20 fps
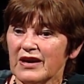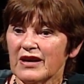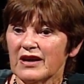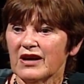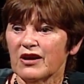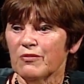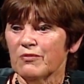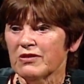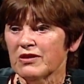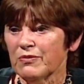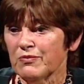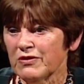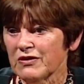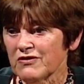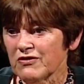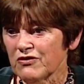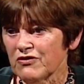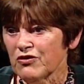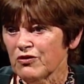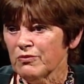Her mother brings
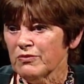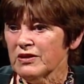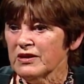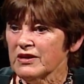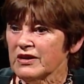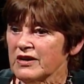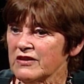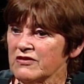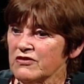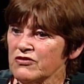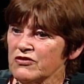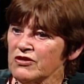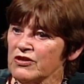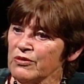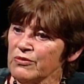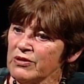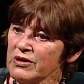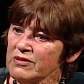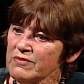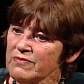her to me, and I said, you
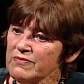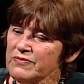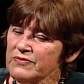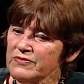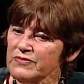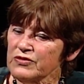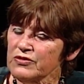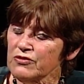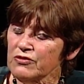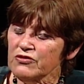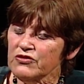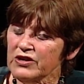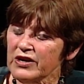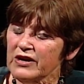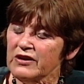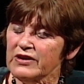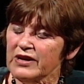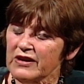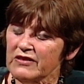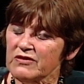know what? Your
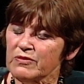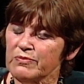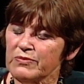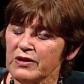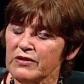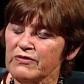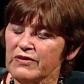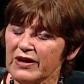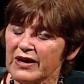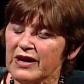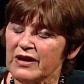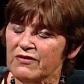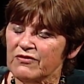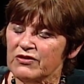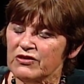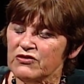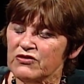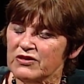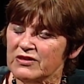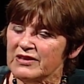child has above
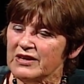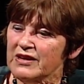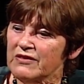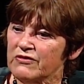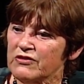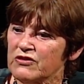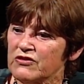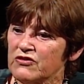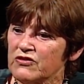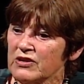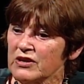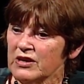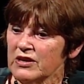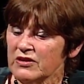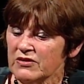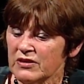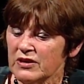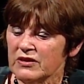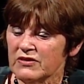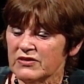average intelligence.
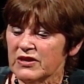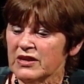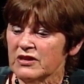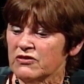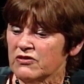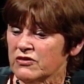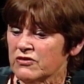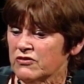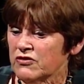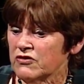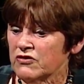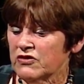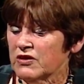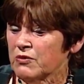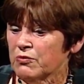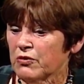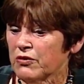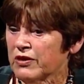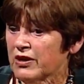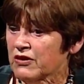And she
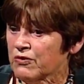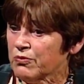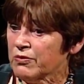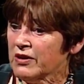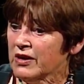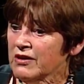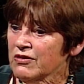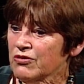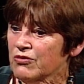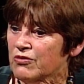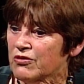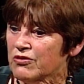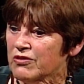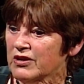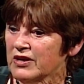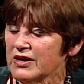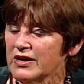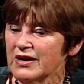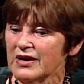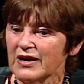said, well, that's what I thought.
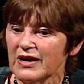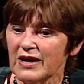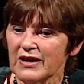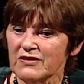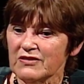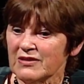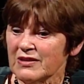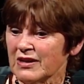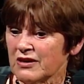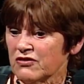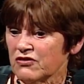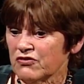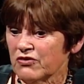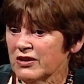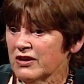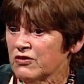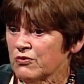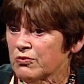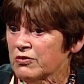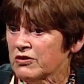I said, now
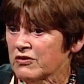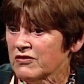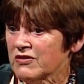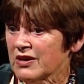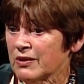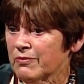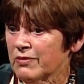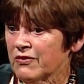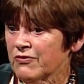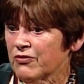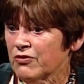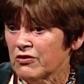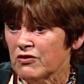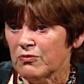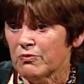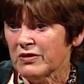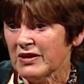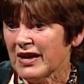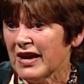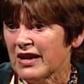strange what has come up for
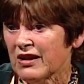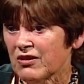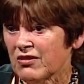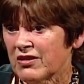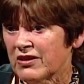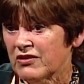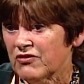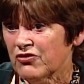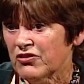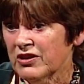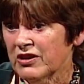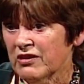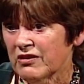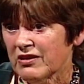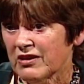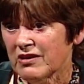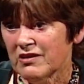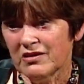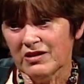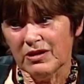his mechanical
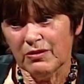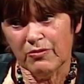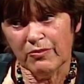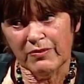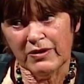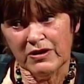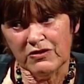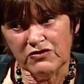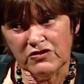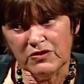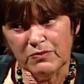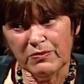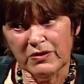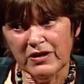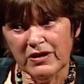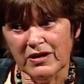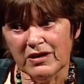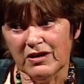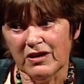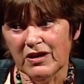engineering. Keep in mind she's
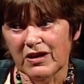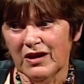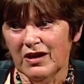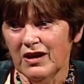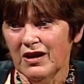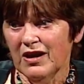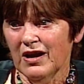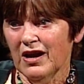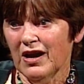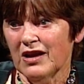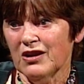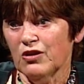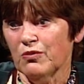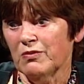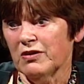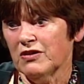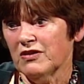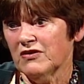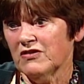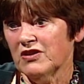blind. And her
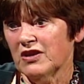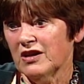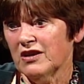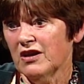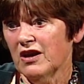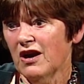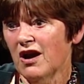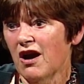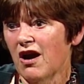mother said,